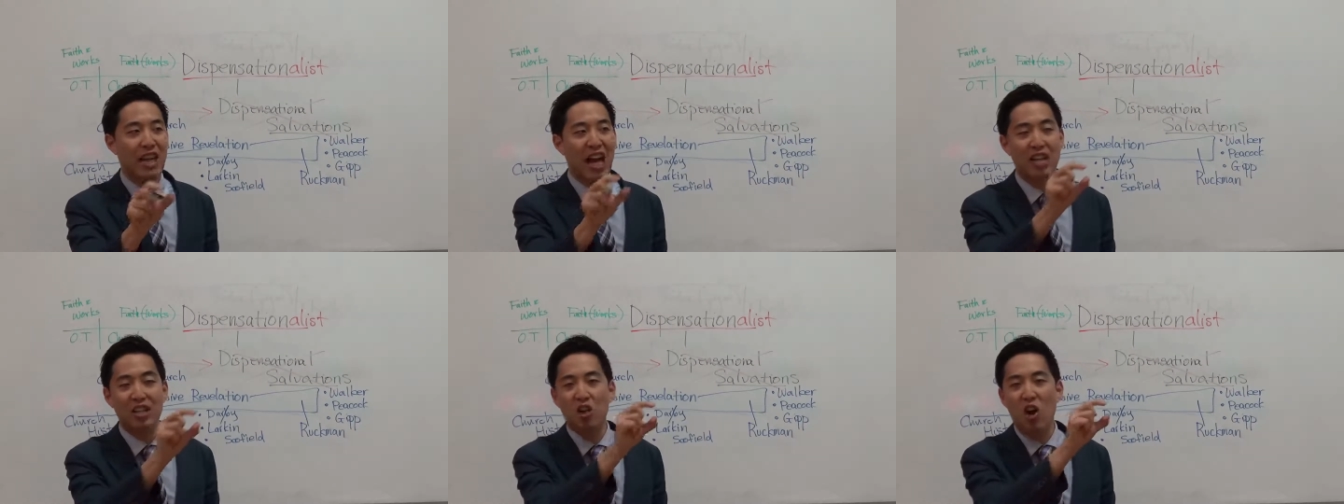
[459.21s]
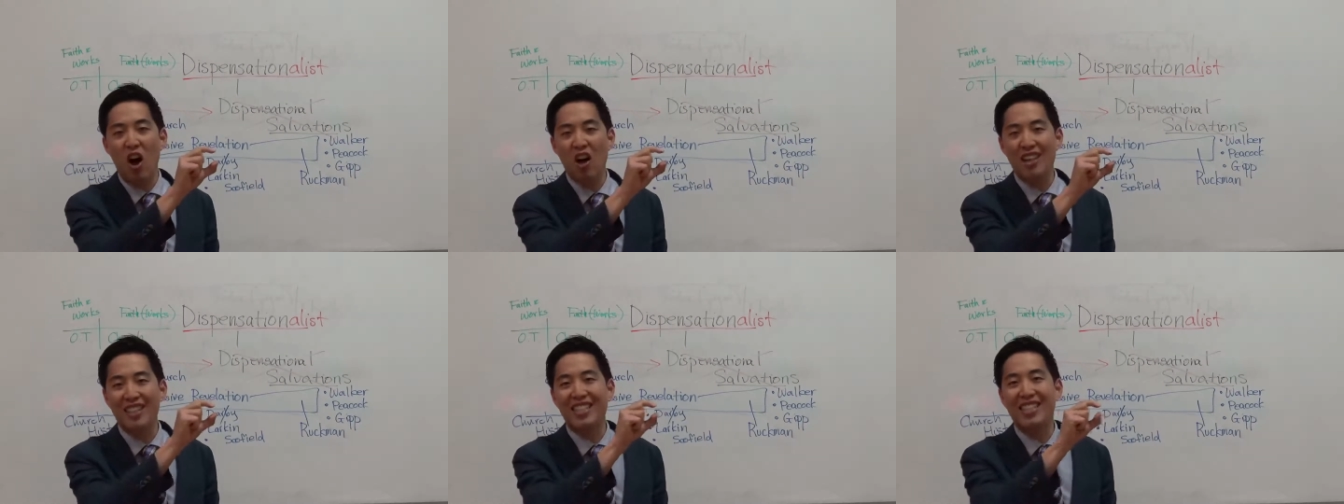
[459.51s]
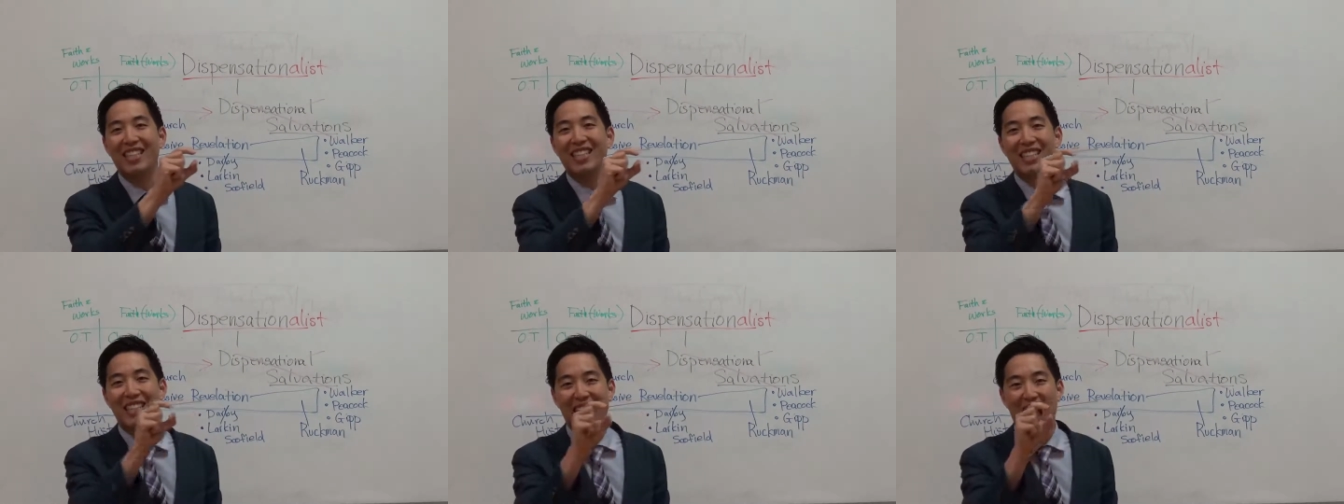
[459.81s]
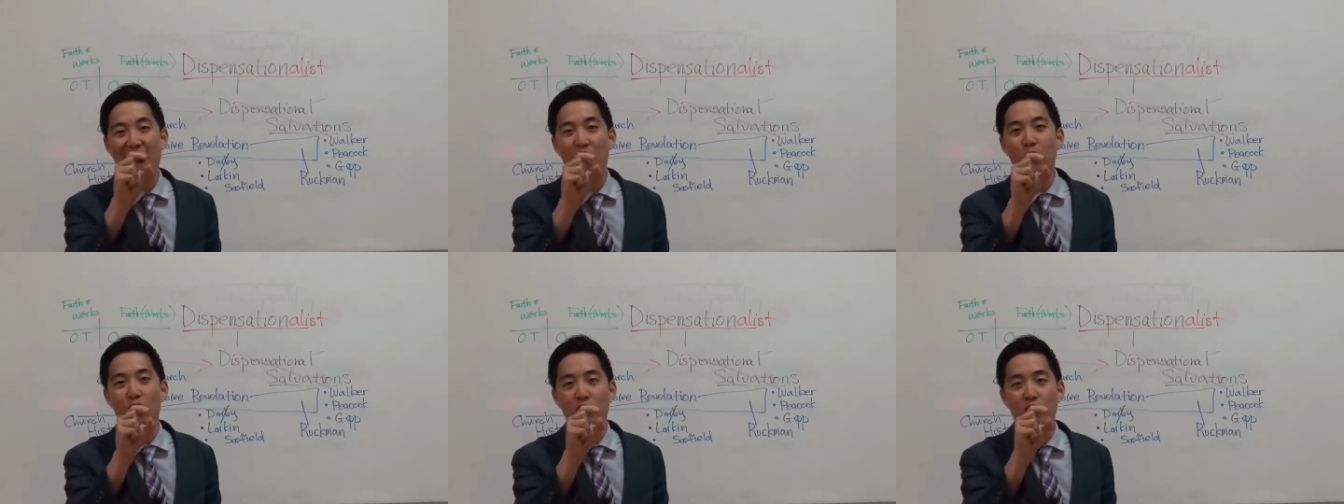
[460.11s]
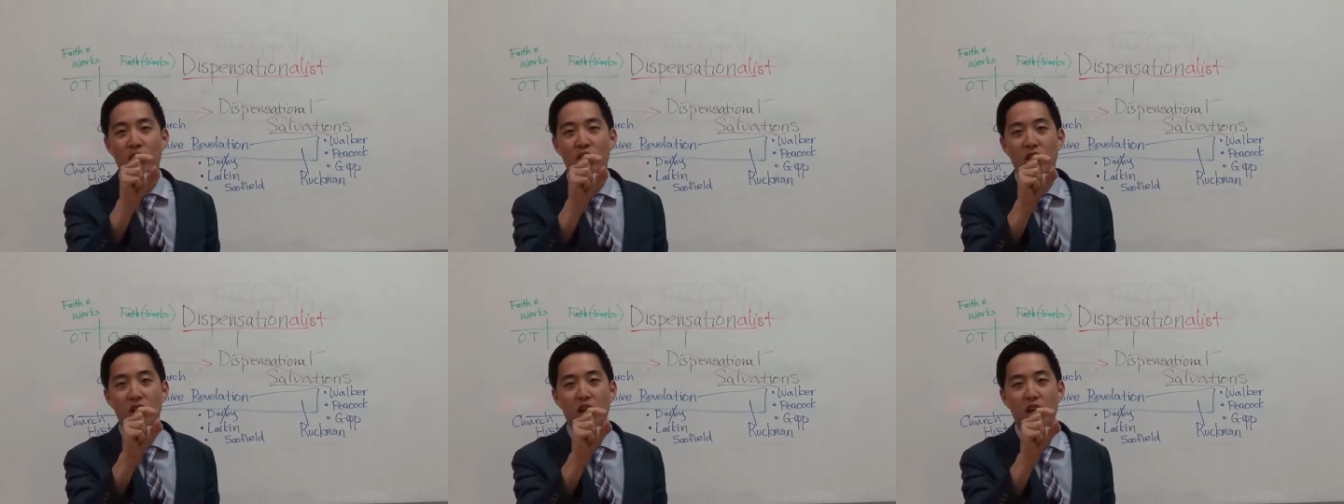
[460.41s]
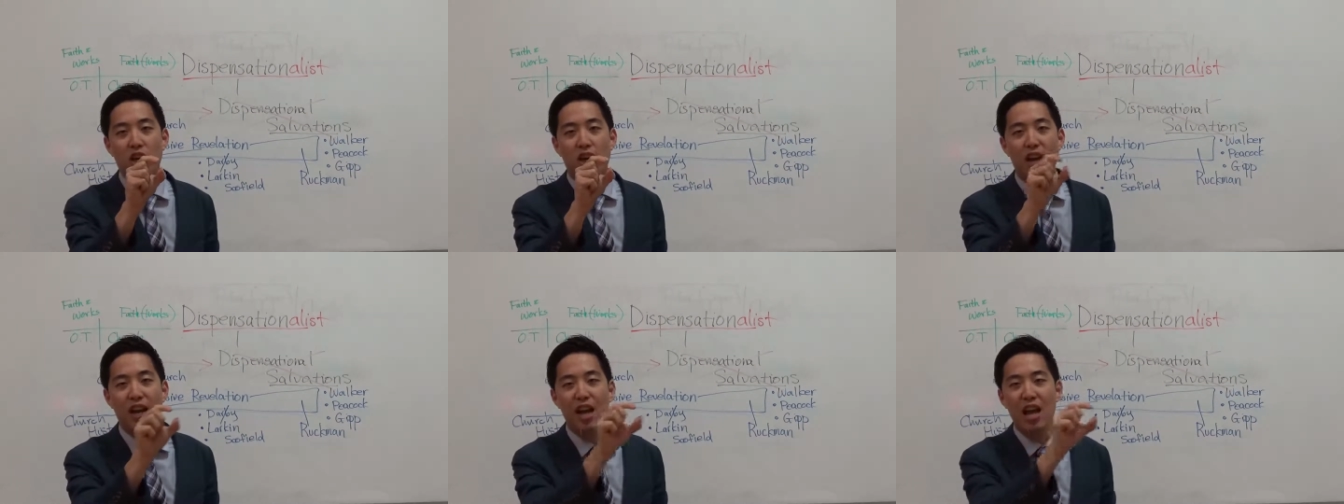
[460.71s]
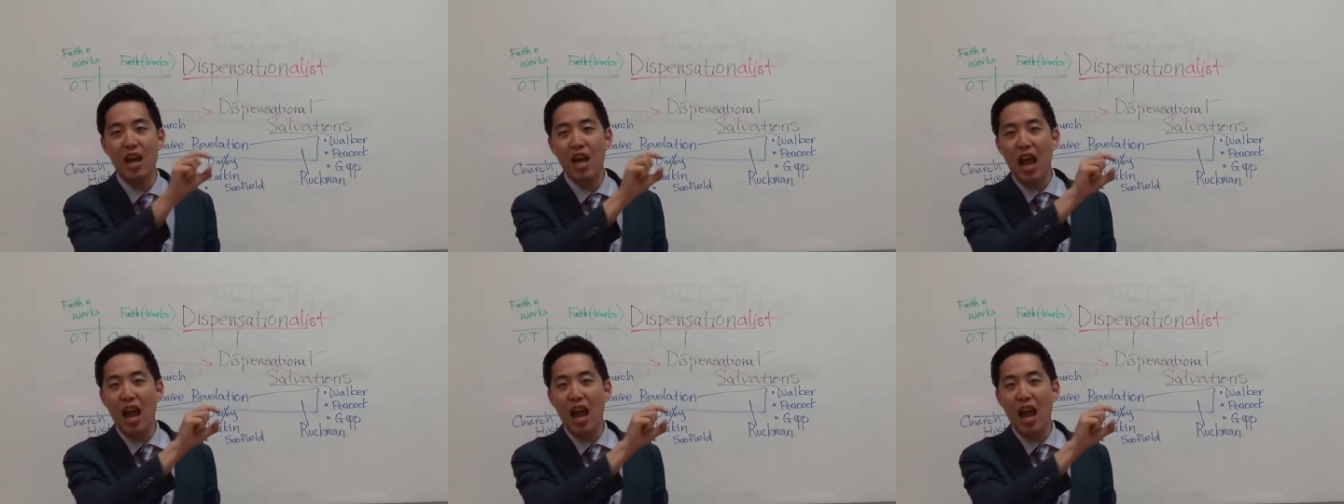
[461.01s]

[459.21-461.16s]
As long as it sounds good